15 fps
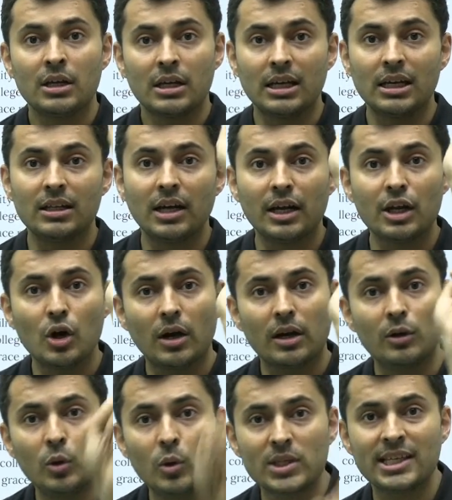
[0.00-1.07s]
Either you are
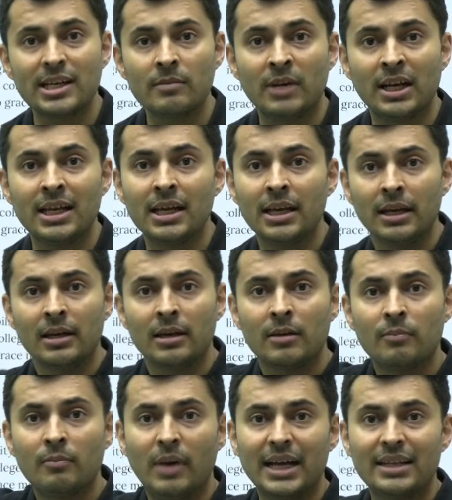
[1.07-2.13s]
losing money
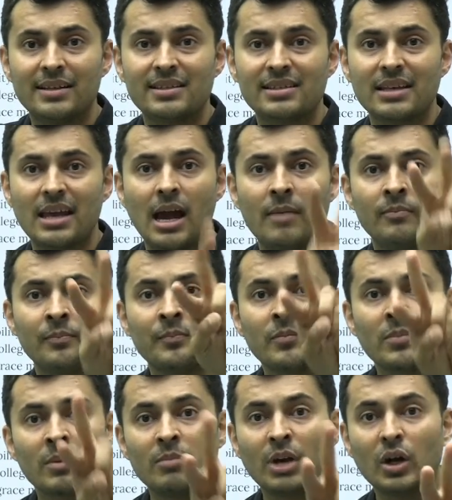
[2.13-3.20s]
by this scam
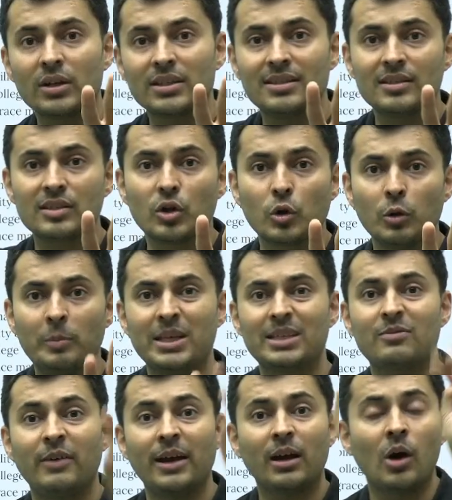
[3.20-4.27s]
because this group
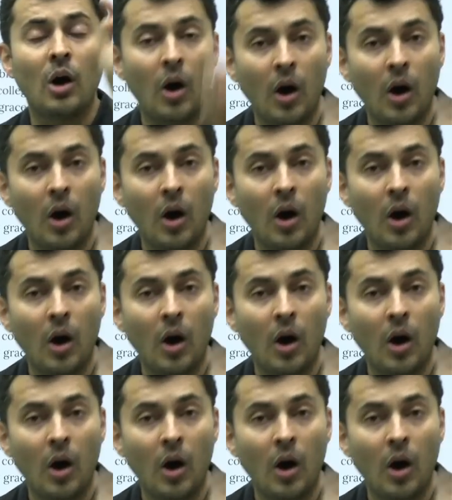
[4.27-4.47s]
is fake,